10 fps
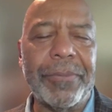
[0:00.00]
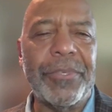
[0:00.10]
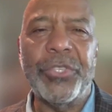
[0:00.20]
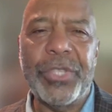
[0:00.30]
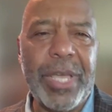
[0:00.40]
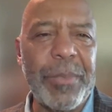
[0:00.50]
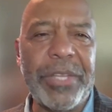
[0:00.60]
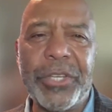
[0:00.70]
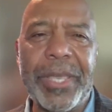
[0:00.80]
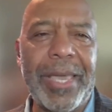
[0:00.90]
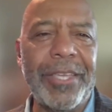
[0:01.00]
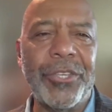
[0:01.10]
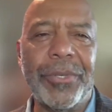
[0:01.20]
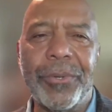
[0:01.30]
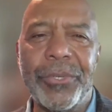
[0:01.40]
STEM
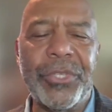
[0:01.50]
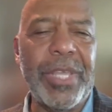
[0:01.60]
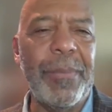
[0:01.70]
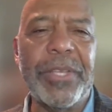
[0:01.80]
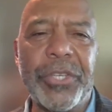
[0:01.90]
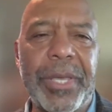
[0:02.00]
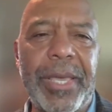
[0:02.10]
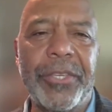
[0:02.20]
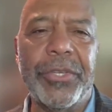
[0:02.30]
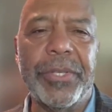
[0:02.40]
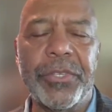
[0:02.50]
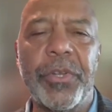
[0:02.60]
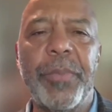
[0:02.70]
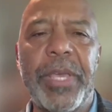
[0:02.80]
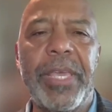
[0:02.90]
education or STEAM education is
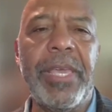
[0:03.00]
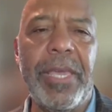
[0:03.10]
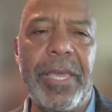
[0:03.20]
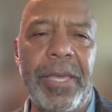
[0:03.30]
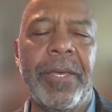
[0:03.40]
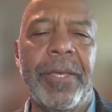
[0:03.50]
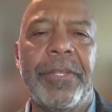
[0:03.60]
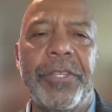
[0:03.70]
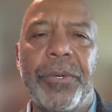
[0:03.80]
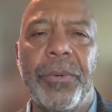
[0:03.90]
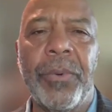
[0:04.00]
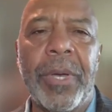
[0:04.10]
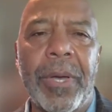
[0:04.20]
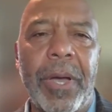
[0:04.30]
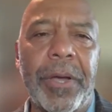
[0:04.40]
going to be key to
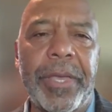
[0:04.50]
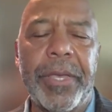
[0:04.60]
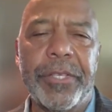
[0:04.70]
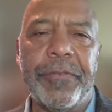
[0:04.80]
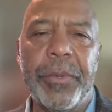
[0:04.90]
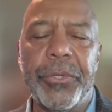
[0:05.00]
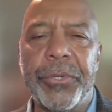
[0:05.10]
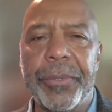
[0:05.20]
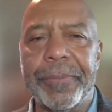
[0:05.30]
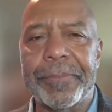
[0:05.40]
our kids' future.